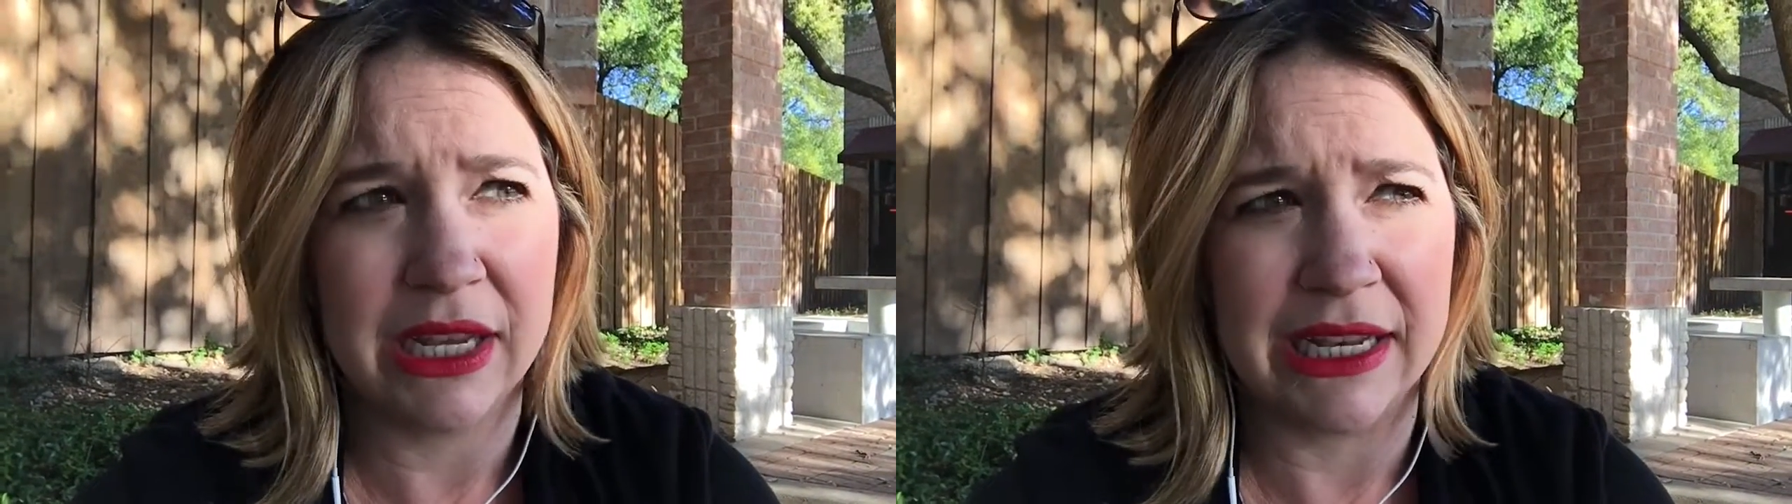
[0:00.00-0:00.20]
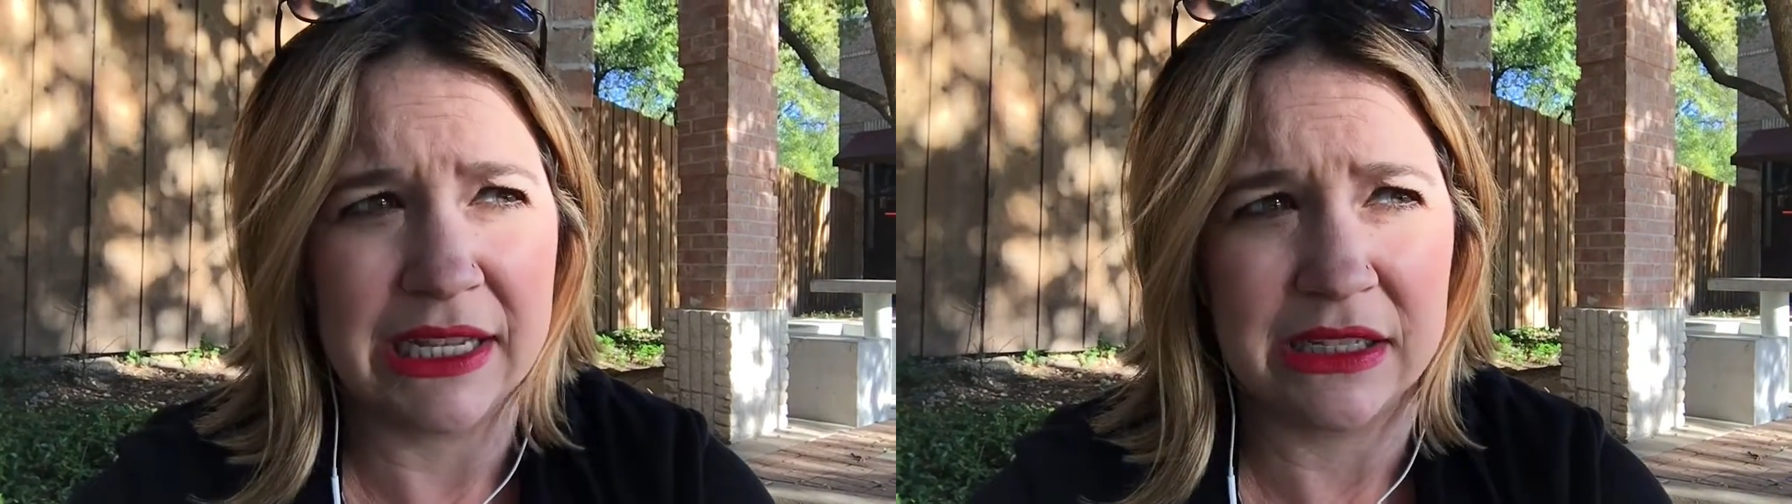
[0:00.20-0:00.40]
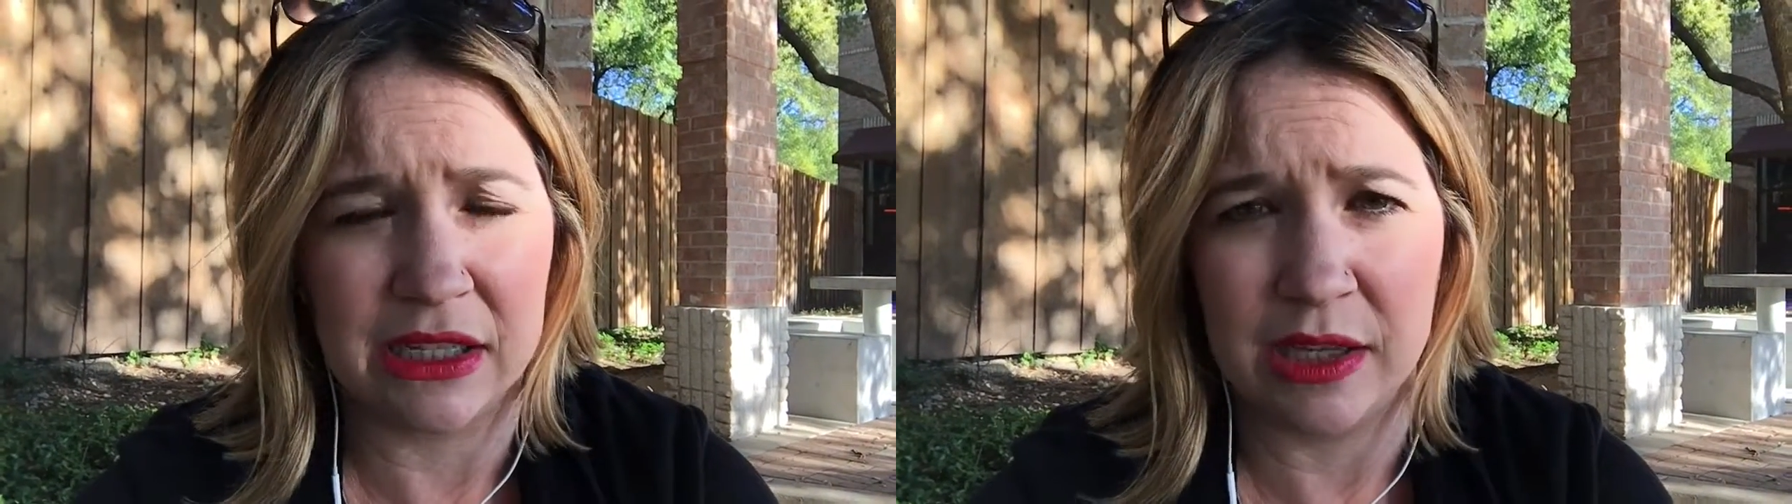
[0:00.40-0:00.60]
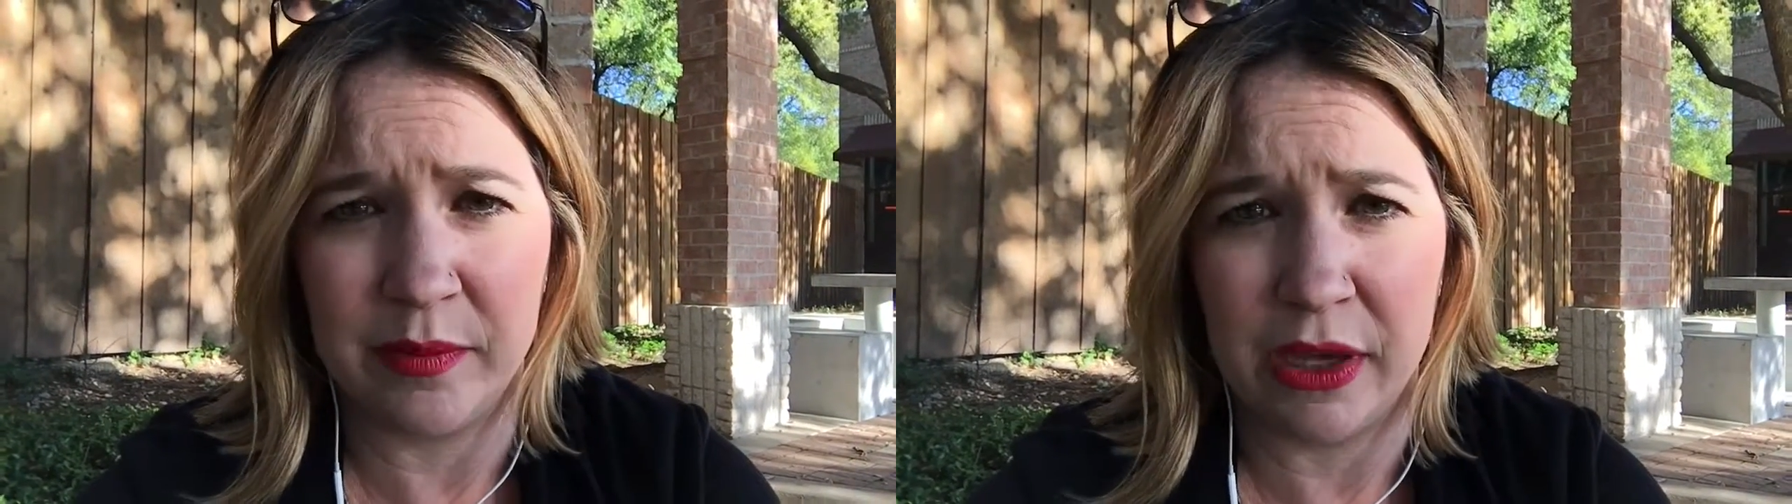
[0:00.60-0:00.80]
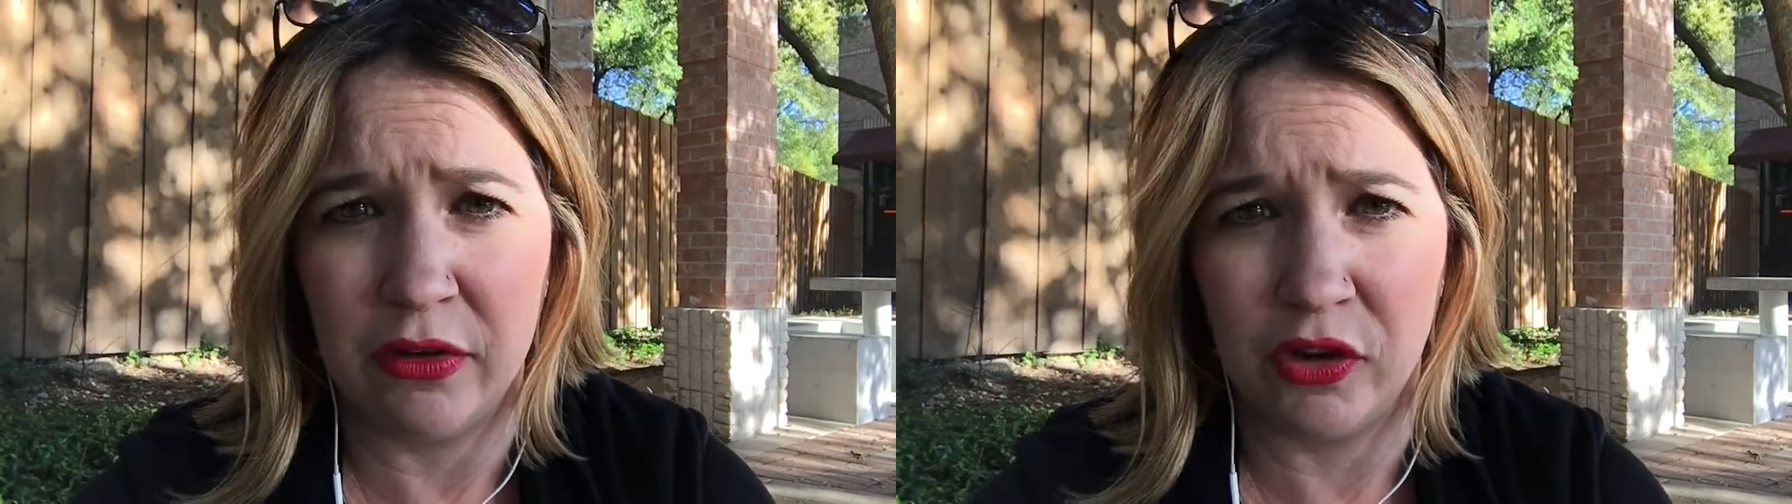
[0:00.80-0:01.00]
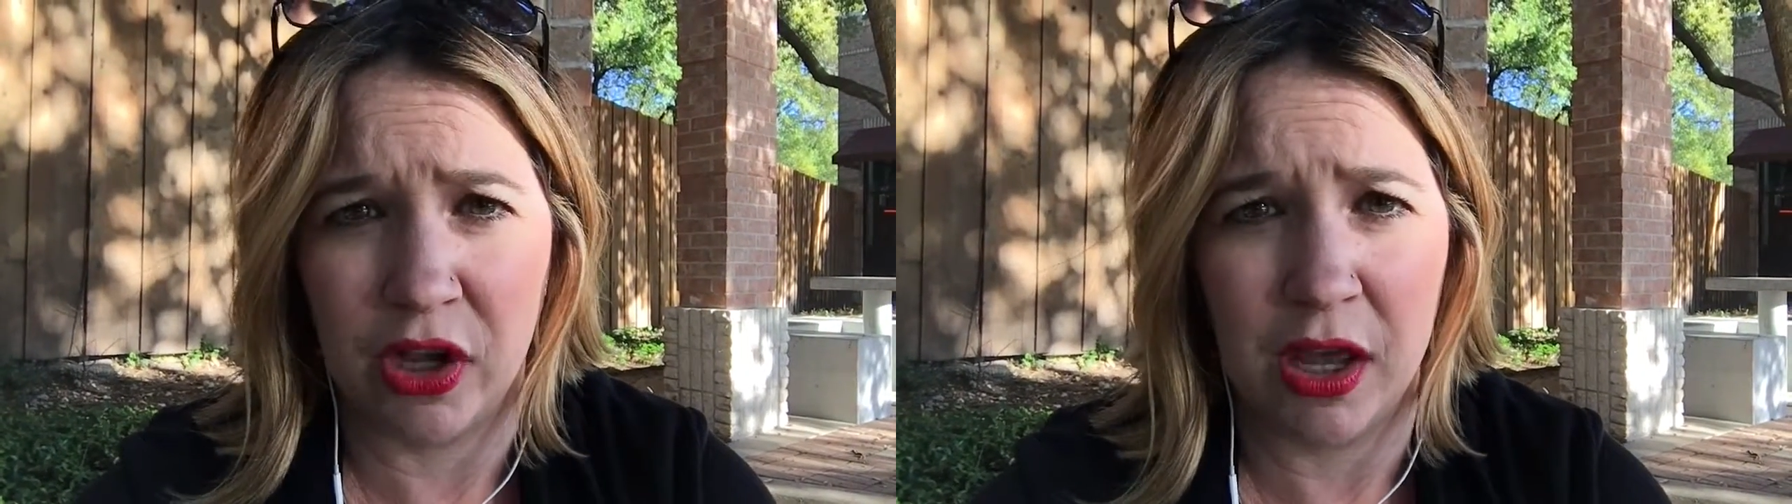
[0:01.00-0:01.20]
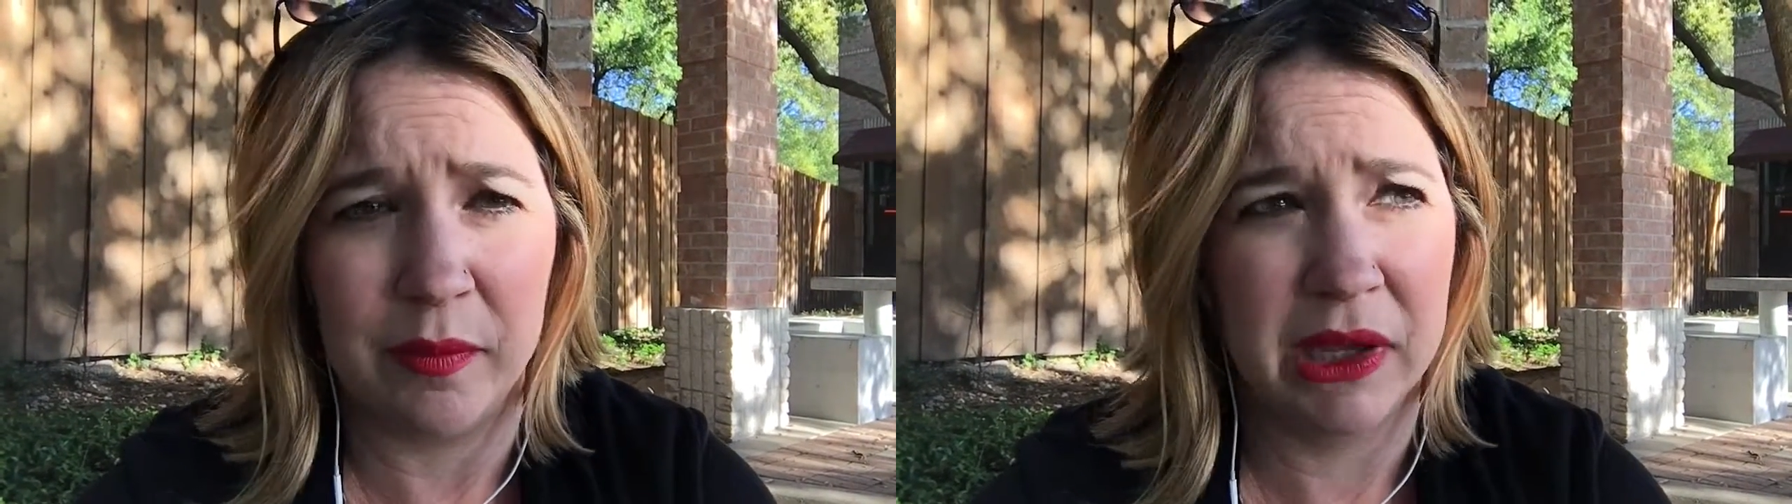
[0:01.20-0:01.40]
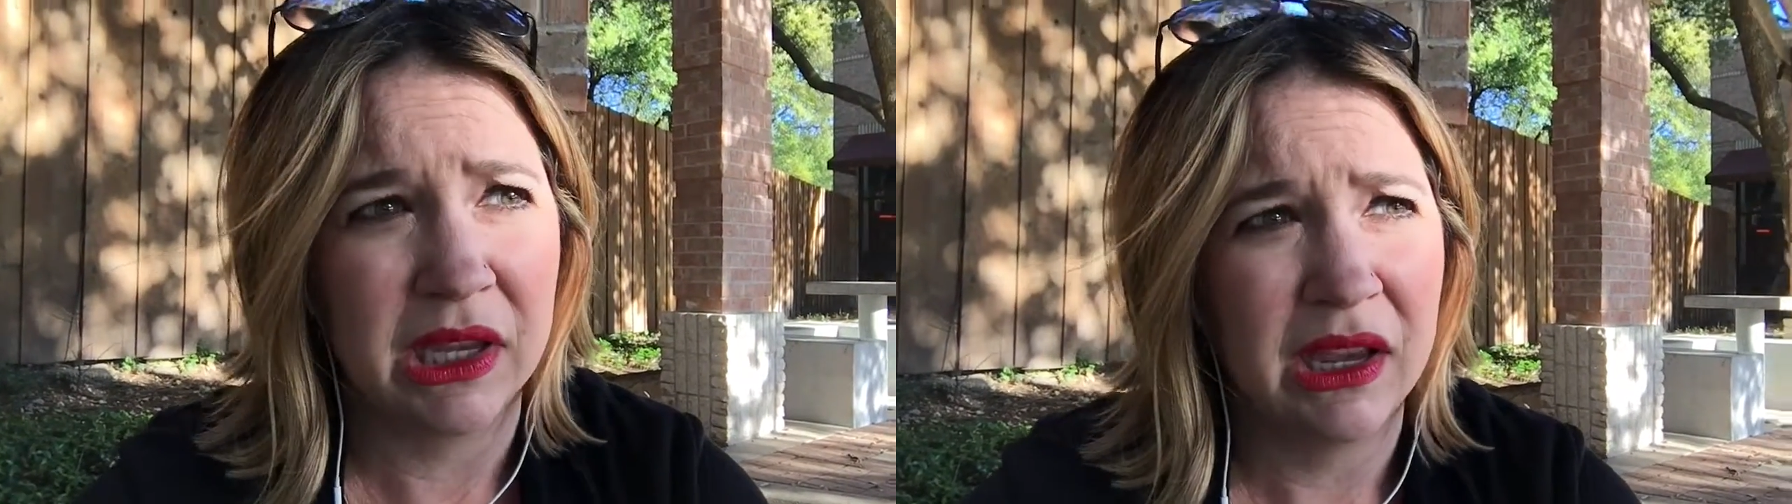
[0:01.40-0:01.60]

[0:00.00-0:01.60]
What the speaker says: can easily be overcome.